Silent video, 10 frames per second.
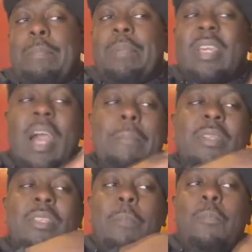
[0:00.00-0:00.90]

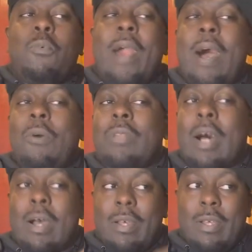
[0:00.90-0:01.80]
becoming the
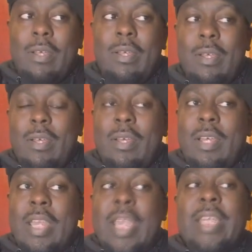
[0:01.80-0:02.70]
Prowler
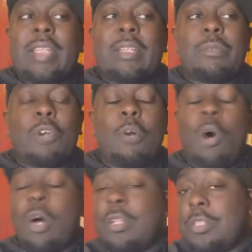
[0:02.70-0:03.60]
in Tom
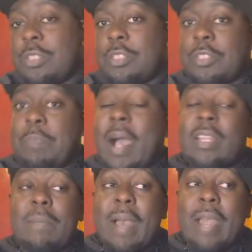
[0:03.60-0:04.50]
Holland's
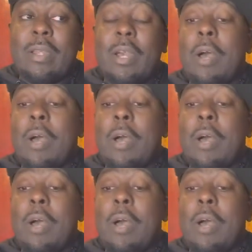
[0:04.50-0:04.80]
Spider-Man.